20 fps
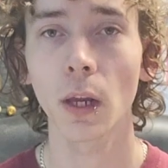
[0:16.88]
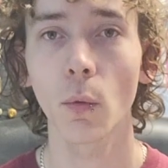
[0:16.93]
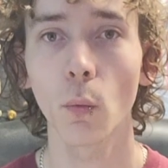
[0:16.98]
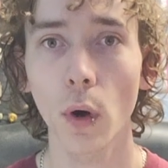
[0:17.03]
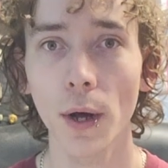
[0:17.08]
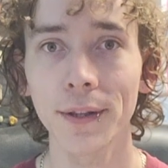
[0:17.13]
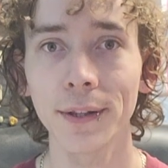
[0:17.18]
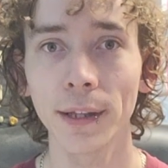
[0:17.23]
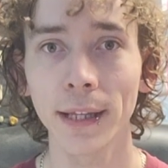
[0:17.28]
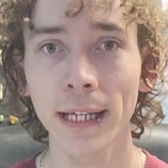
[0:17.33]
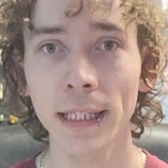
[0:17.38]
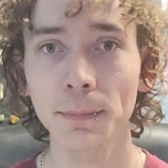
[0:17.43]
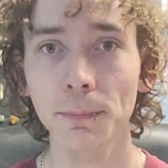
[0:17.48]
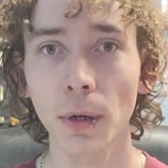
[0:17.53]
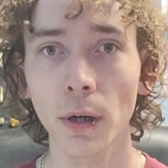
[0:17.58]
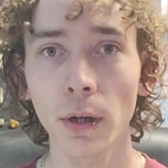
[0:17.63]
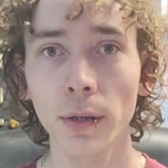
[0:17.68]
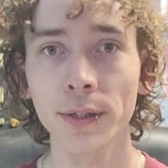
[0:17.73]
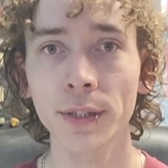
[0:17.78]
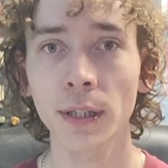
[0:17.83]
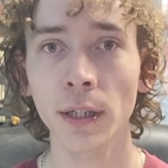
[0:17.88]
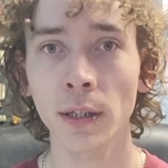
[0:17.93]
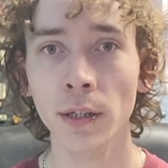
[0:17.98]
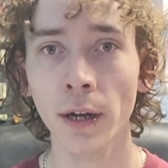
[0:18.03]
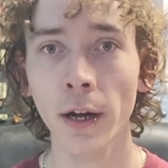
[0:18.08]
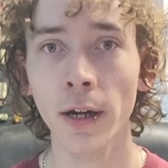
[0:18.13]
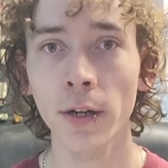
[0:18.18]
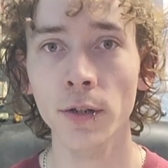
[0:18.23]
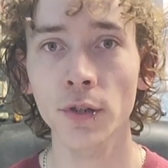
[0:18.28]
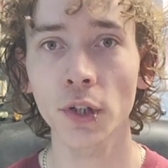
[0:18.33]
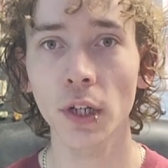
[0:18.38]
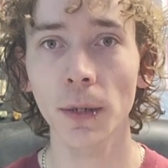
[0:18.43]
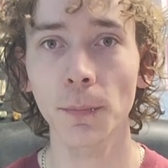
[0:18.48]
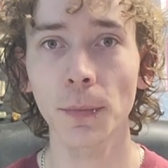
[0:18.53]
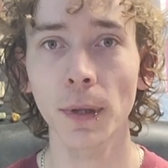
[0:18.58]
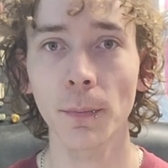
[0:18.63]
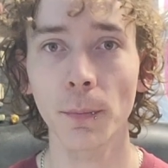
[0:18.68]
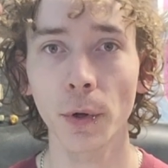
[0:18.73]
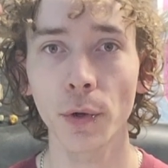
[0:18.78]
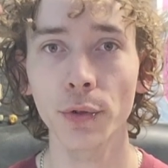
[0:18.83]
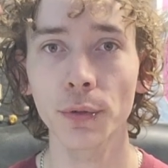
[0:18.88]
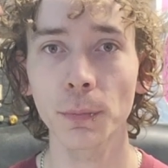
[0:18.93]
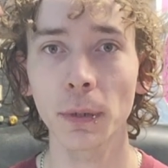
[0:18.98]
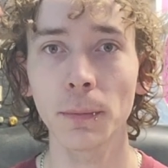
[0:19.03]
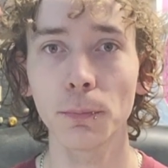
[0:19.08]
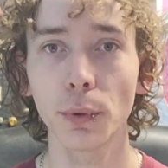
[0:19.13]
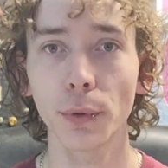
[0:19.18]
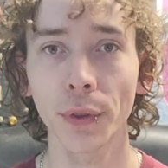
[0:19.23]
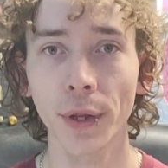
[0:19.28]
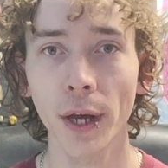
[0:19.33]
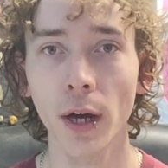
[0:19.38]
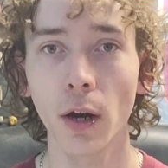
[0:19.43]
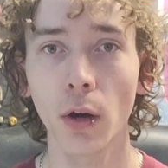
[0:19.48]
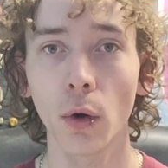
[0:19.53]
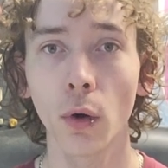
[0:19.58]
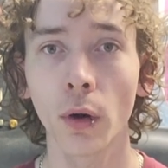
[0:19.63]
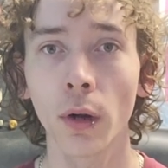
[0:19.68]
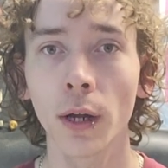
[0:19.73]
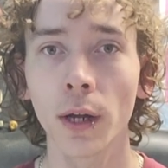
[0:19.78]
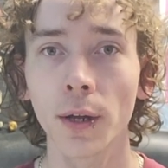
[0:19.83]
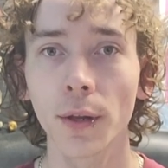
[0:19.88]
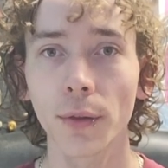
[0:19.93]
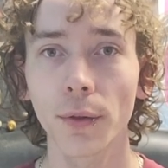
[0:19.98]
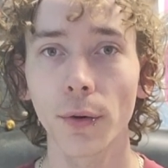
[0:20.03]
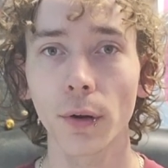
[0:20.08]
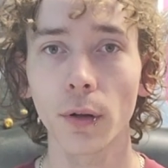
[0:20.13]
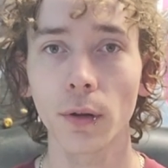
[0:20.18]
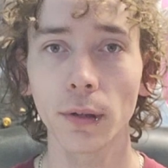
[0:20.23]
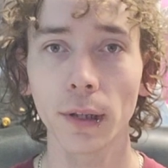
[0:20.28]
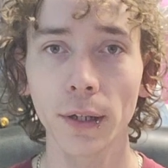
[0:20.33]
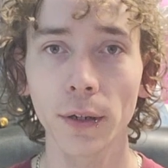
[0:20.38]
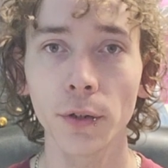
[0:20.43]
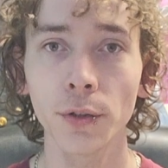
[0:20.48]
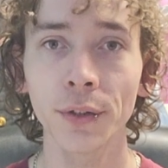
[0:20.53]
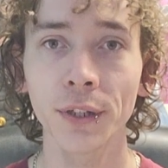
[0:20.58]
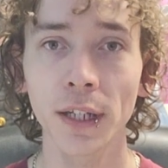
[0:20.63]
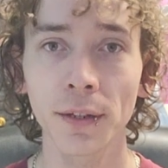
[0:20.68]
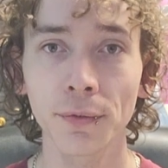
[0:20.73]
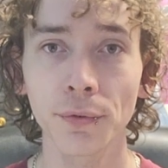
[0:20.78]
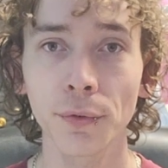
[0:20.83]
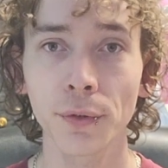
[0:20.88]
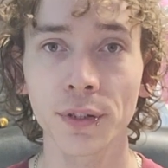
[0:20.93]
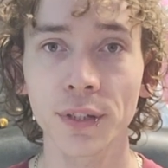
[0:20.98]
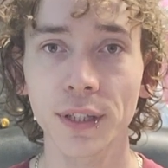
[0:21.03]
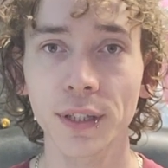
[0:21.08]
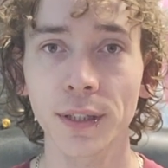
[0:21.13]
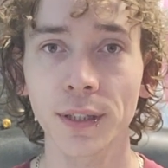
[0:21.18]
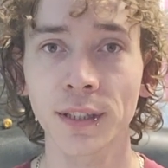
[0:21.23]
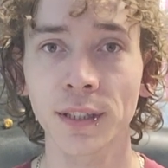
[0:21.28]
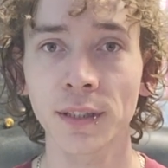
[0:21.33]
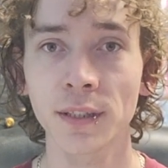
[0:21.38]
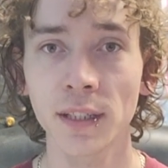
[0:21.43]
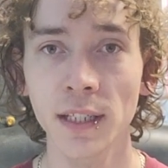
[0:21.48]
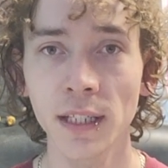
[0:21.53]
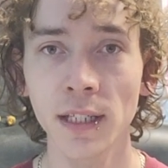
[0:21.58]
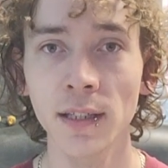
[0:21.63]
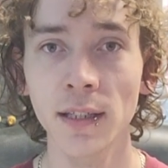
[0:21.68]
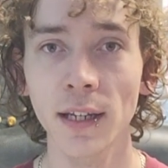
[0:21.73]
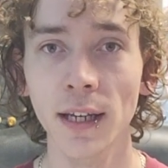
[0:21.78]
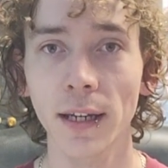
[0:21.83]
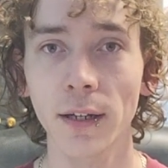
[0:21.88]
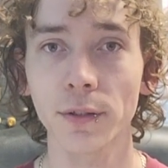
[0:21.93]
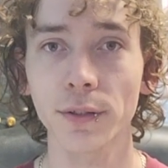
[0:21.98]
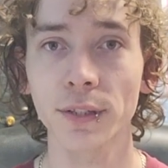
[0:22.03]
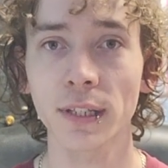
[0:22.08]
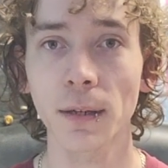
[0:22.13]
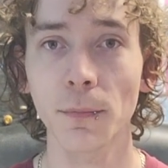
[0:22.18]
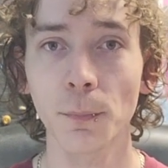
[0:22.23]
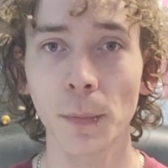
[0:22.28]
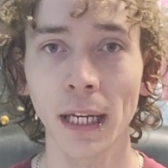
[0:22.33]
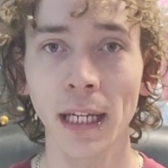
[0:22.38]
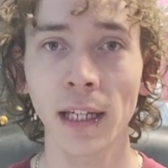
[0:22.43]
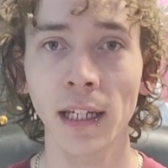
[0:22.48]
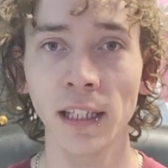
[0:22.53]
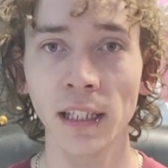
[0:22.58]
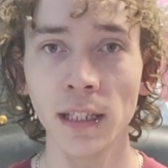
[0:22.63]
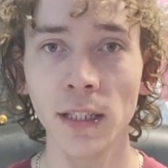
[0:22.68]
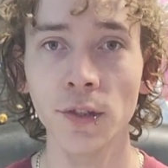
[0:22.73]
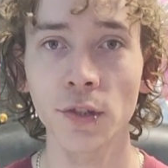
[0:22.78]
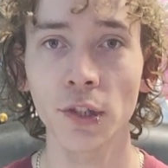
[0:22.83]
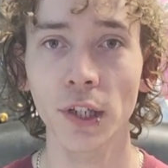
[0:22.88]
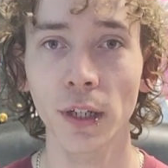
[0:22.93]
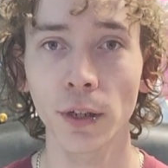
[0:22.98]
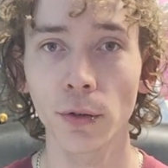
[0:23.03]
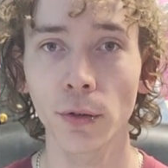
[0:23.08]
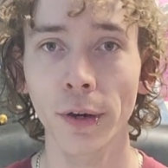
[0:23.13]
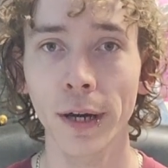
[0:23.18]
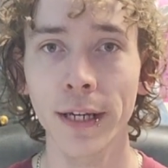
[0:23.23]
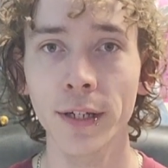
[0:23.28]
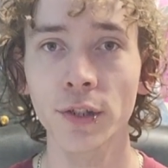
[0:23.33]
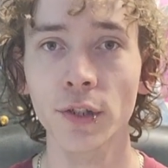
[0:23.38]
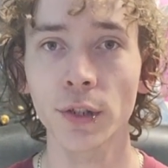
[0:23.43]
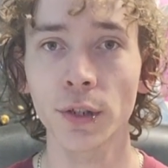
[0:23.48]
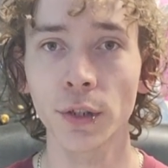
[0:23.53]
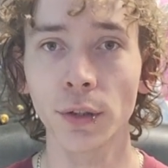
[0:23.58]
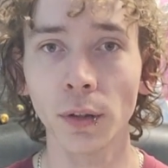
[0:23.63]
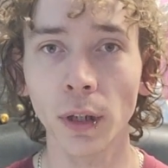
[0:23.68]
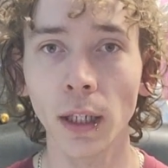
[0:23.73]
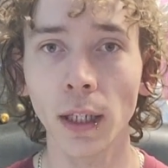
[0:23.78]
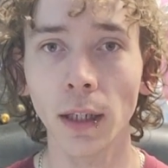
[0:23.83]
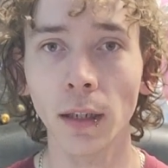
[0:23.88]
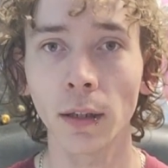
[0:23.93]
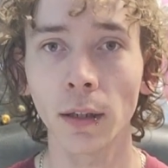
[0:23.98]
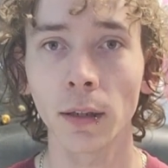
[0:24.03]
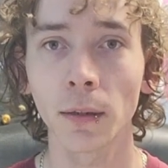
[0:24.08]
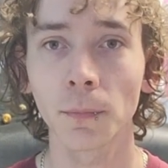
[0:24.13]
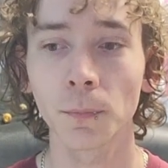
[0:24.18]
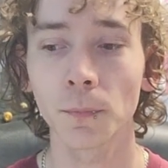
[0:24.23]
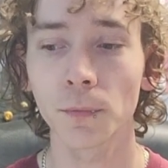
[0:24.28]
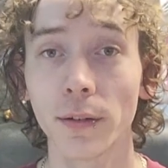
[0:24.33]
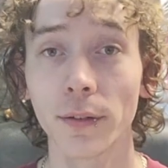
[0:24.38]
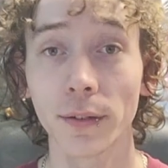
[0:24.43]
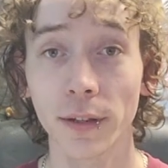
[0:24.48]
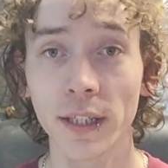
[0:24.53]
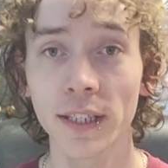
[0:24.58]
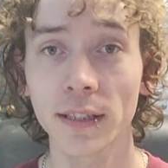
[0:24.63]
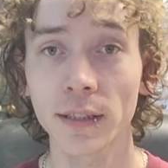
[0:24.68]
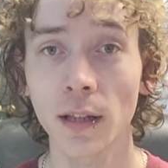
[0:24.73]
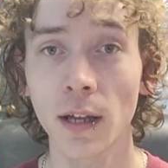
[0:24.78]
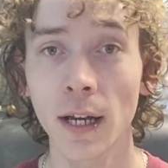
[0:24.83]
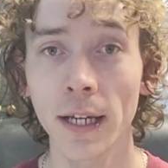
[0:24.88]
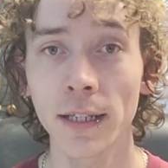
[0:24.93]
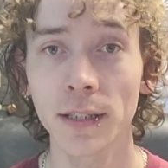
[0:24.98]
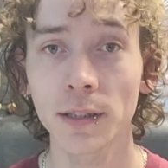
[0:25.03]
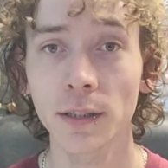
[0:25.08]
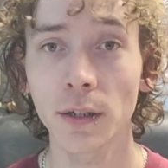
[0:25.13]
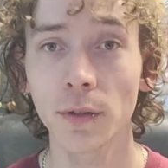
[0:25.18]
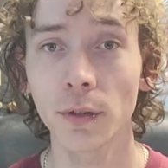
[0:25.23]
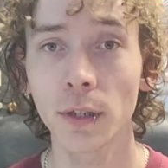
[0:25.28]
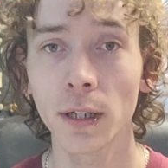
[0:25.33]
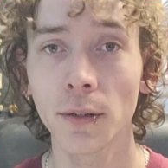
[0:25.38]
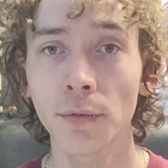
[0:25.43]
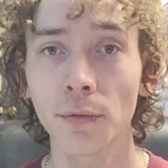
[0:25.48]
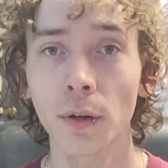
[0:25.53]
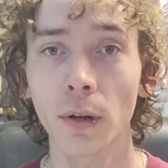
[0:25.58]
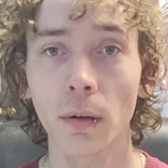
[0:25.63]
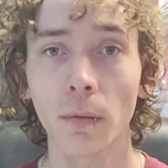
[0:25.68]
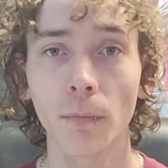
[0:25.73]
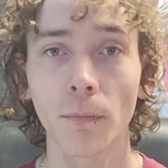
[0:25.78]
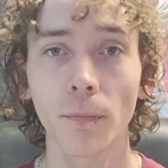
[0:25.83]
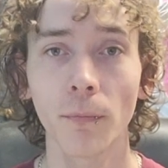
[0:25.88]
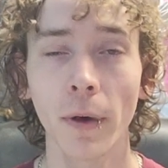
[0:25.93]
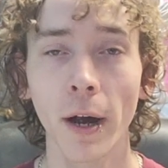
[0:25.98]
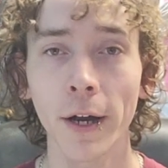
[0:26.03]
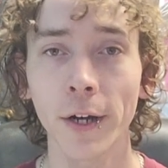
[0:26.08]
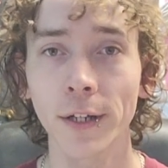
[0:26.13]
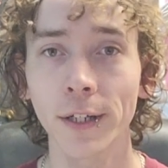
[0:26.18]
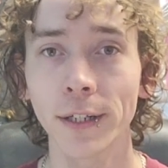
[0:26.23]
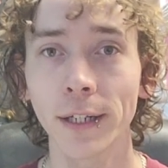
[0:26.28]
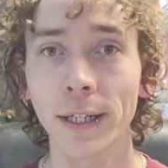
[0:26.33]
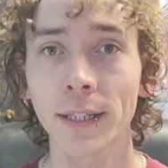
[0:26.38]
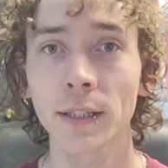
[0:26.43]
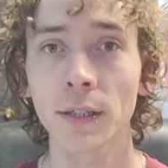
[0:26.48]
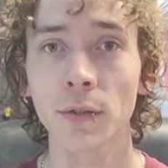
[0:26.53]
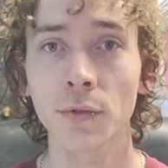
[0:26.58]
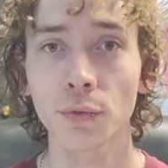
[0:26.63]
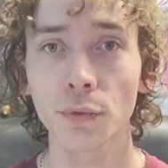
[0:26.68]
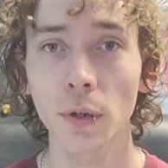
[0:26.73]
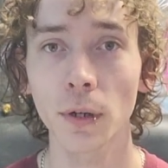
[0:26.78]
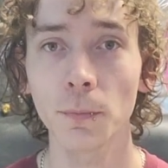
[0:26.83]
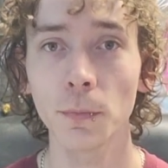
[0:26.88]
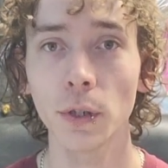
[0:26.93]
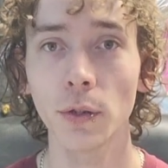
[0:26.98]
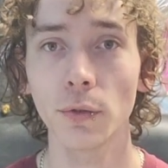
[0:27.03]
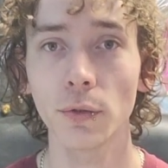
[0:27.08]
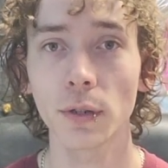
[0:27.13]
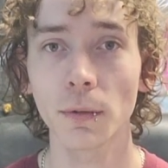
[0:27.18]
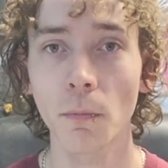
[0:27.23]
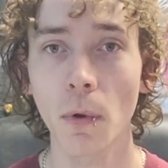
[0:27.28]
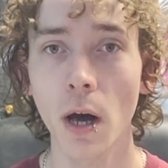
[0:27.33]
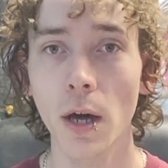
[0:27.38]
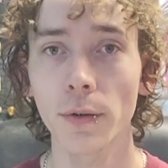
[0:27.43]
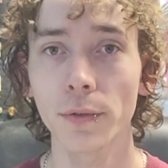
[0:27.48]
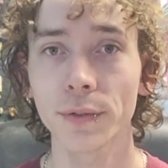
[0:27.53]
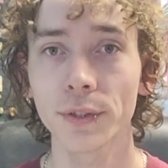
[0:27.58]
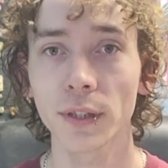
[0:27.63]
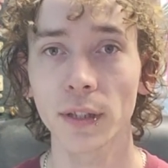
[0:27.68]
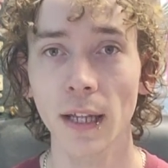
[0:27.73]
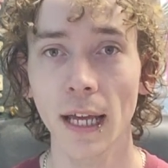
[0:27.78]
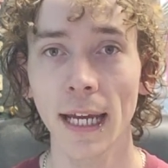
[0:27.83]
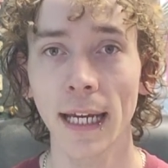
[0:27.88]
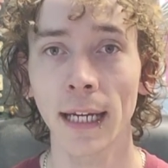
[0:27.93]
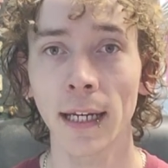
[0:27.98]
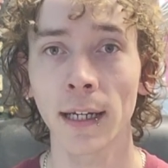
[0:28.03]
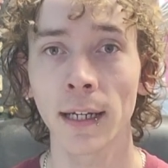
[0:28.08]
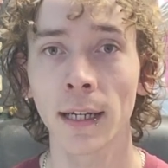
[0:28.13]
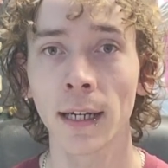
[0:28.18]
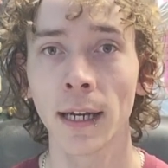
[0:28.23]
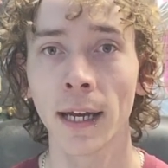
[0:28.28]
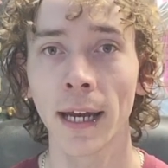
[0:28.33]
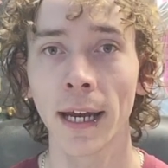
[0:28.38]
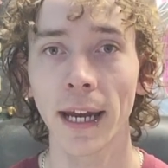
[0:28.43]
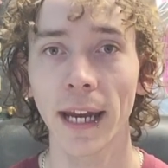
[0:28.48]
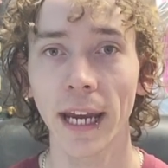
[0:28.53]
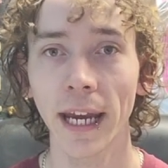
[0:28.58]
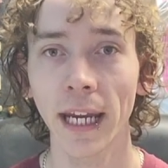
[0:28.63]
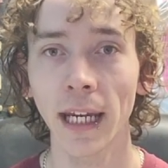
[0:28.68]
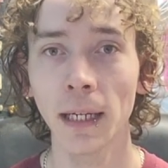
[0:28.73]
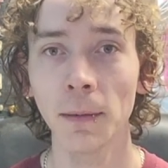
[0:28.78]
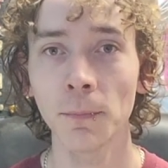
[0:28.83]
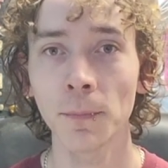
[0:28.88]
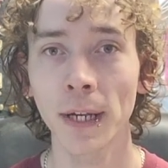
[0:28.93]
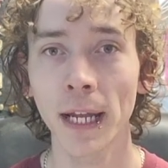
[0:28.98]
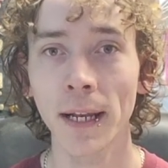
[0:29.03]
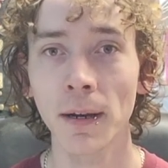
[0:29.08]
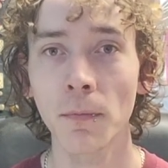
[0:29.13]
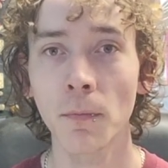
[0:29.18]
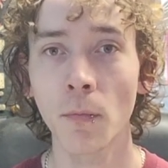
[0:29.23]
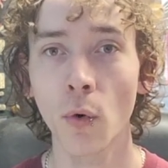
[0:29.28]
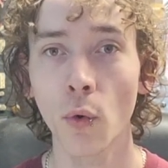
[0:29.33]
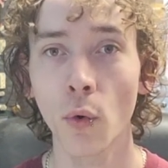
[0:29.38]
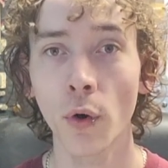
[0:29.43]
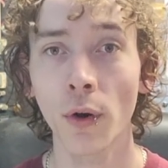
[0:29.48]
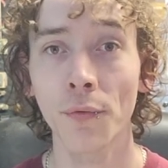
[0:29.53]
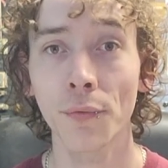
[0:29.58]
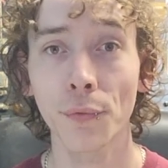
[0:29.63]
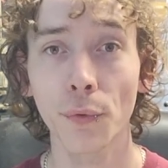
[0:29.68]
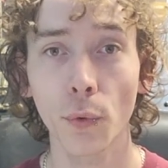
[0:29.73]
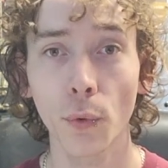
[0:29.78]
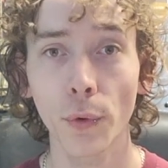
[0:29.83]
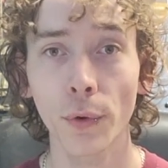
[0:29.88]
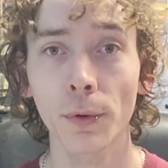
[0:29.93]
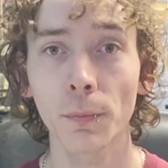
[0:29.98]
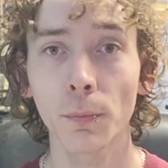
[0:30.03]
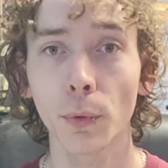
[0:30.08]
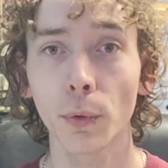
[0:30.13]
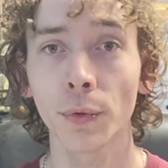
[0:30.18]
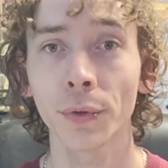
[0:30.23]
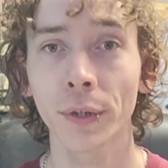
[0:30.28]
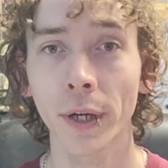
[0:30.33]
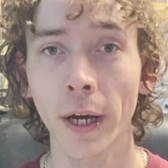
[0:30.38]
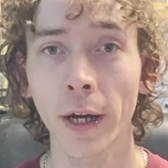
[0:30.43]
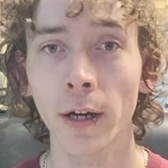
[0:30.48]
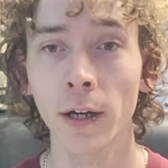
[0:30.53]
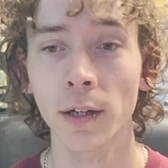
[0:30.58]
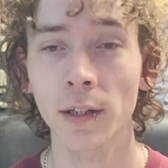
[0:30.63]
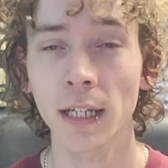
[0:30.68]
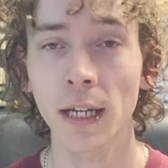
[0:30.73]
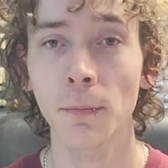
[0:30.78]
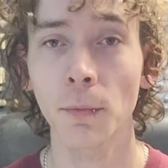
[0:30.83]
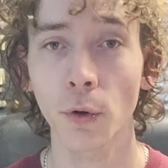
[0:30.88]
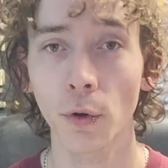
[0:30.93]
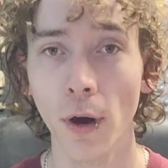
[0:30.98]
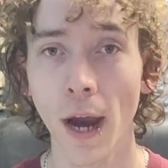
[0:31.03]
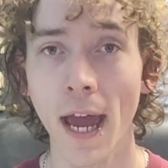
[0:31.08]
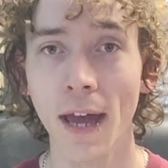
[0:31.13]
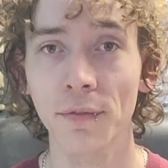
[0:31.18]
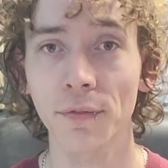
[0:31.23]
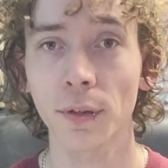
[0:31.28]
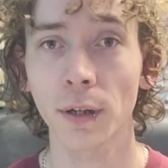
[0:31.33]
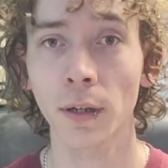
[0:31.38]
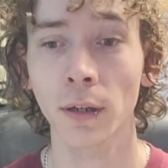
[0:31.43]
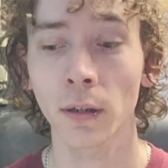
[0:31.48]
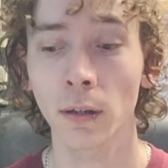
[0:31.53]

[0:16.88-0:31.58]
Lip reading: While the Les Paul is a guitar shape that most people know, there are little differences and details that make each iteration unique. This line is no different, marketed as a tribute to models alike, aimed at a more affordable target demographic.